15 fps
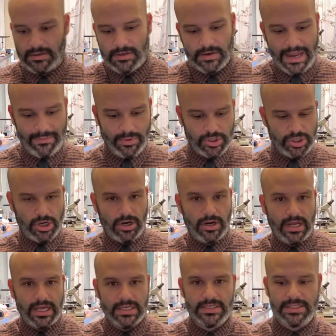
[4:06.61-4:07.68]
temperature
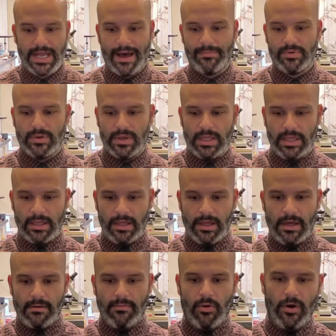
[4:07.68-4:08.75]
has stopped
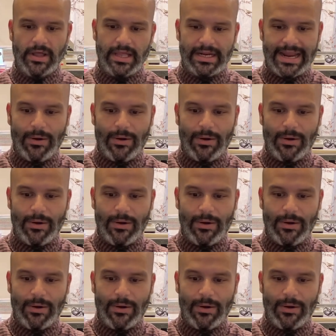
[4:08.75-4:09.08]
boiling.